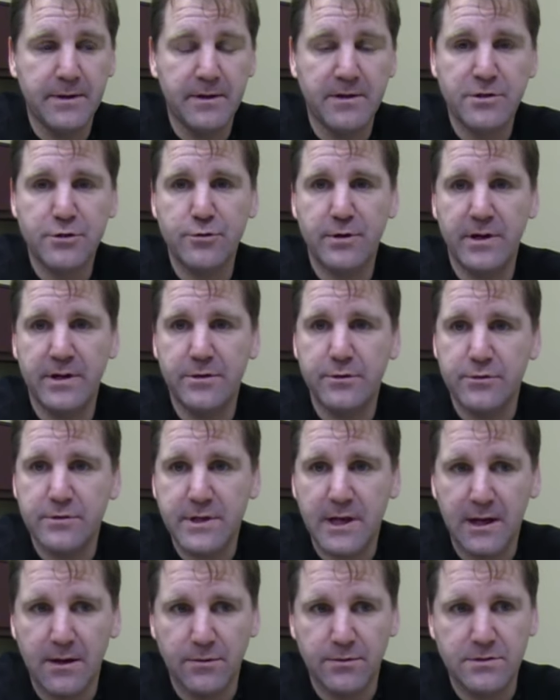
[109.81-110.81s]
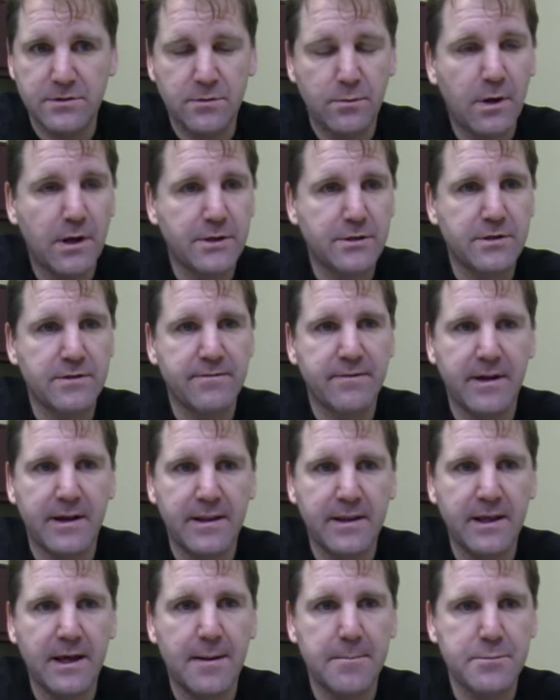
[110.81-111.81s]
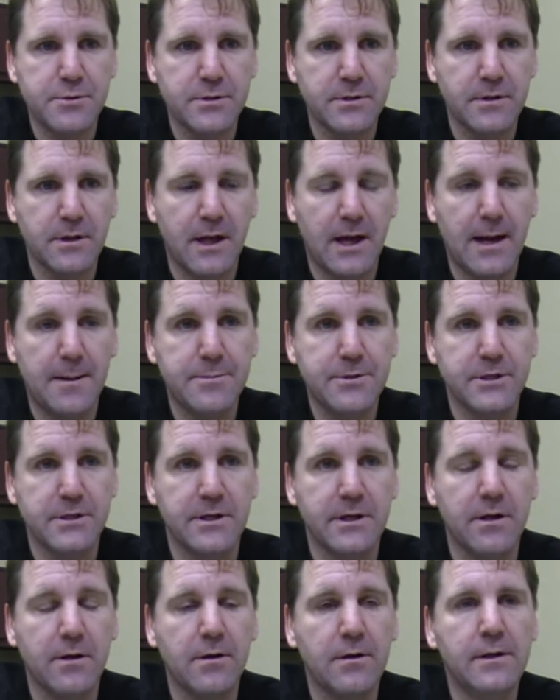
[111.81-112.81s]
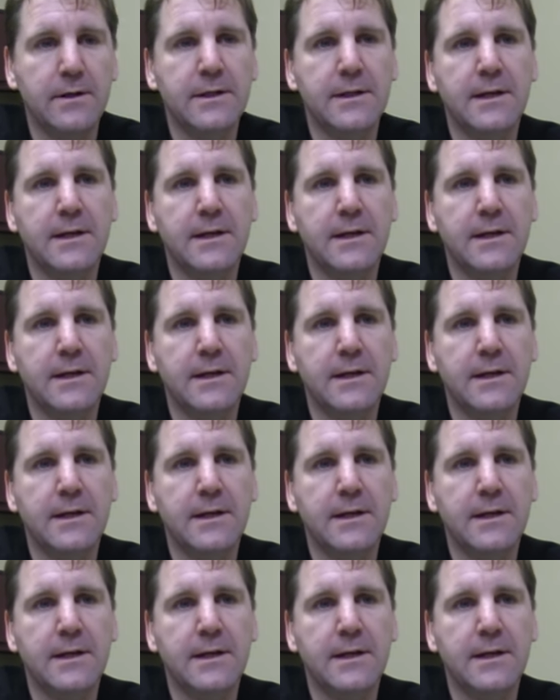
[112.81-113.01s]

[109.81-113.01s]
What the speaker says: a stranger's house, to watch it if I had the option, you know.